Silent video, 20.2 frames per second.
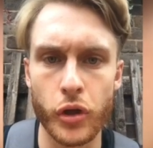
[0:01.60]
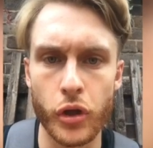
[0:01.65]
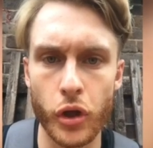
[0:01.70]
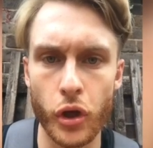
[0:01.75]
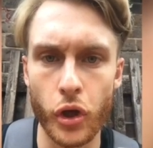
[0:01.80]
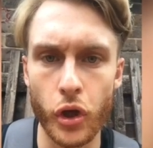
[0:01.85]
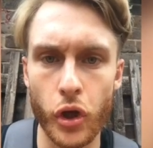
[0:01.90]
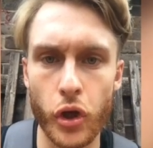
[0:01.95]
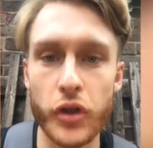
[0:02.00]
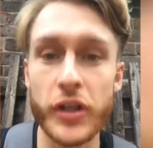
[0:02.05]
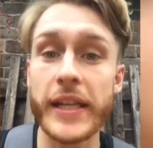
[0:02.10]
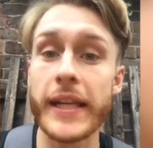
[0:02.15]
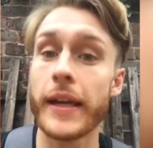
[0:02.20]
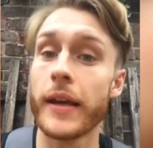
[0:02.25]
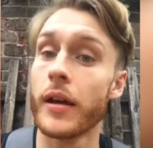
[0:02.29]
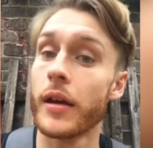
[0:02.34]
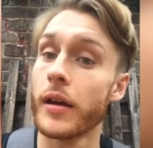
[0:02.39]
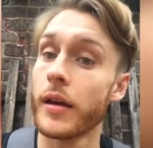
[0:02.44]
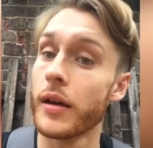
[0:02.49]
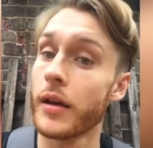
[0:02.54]
Good
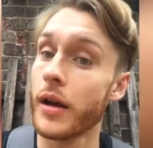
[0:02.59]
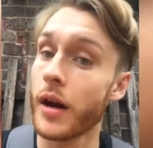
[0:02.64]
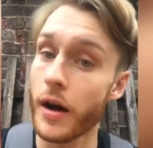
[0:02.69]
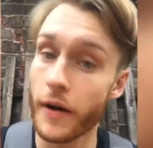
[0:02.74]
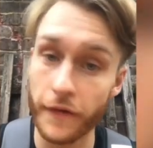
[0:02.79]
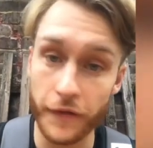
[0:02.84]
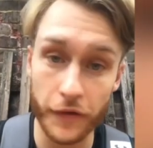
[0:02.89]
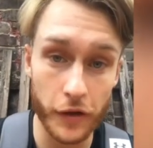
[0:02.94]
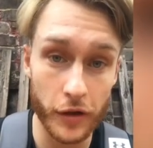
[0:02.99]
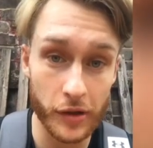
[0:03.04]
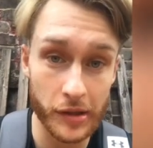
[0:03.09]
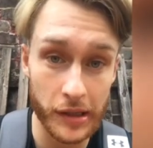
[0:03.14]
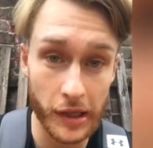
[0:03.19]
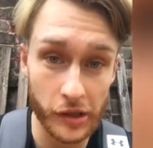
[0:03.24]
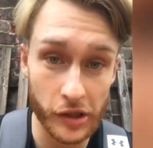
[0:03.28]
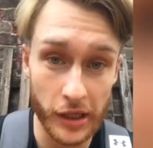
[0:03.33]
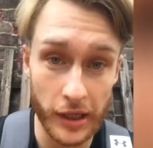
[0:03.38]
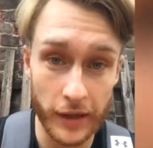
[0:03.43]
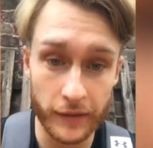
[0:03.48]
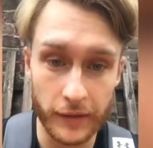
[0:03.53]
afternoon
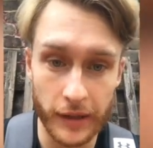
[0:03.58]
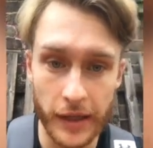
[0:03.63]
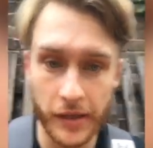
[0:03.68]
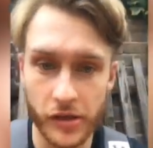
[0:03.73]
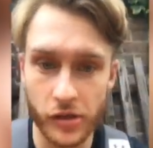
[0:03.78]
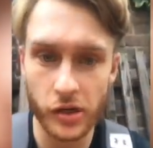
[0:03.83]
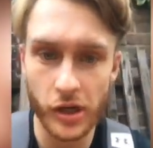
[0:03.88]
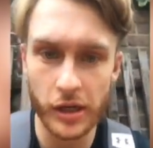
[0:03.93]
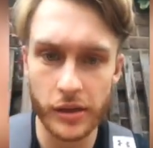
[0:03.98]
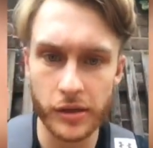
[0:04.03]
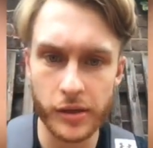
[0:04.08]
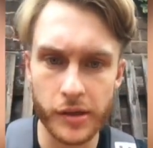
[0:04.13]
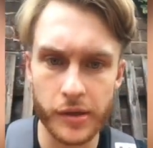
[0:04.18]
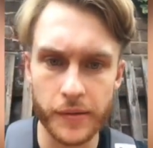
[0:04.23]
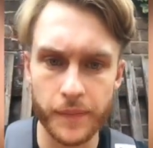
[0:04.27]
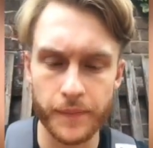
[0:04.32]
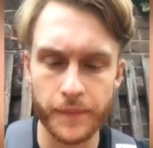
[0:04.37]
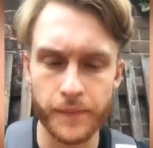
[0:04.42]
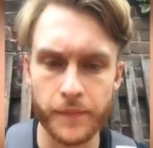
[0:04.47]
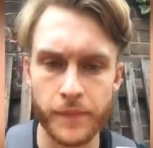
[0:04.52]
/ evening, ladies and
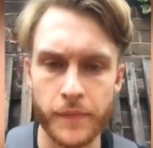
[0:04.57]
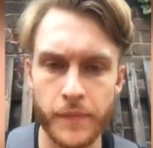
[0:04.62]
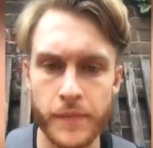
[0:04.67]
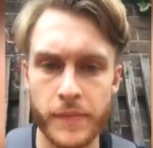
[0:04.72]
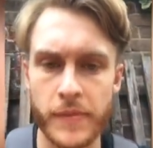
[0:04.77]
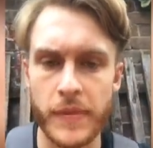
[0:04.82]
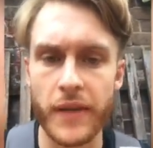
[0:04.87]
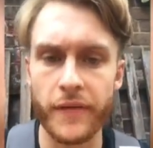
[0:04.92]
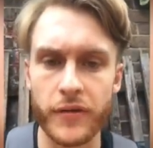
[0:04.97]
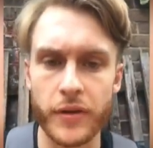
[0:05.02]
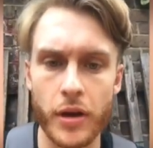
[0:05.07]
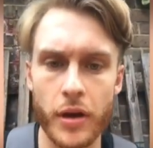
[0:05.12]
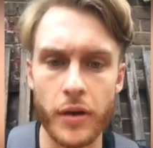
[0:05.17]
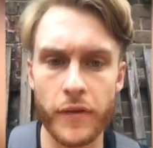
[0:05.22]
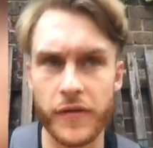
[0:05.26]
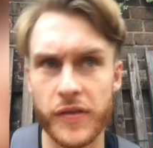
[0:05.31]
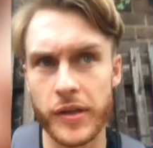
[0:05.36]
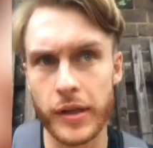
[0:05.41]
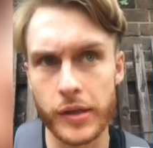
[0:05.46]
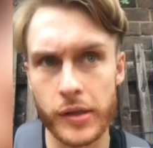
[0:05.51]
gents. Never know
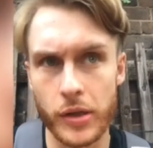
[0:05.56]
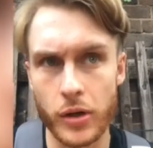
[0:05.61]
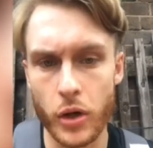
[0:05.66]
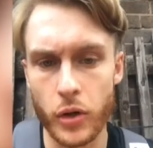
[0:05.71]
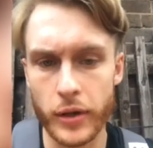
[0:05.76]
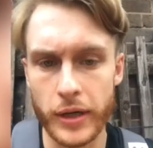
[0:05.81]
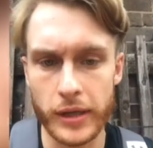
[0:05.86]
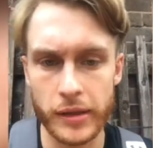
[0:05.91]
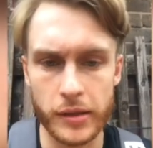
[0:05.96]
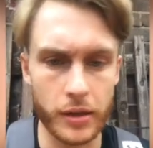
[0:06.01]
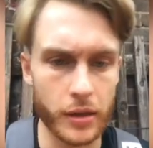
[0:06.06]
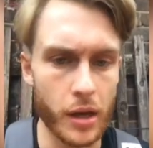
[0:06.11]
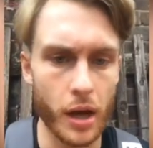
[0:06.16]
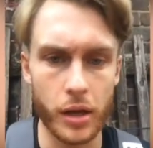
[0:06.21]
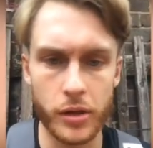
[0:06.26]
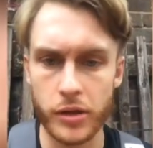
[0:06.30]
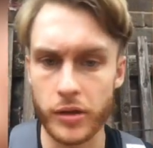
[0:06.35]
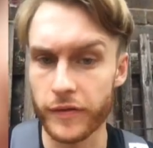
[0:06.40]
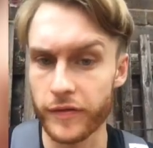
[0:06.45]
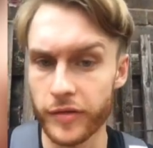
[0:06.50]
if 6 o'clock is the
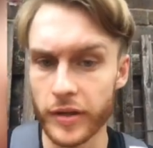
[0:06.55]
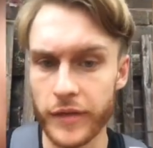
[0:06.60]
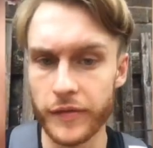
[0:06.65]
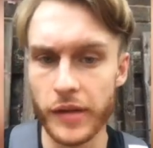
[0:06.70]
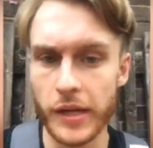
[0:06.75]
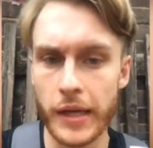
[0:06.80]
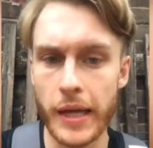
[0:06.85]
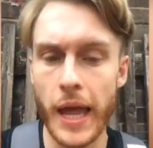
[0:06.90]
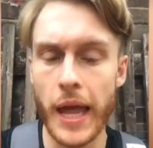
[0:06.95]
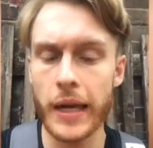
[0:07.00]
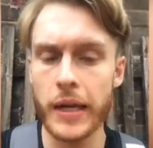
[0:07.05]
cut-off for evening.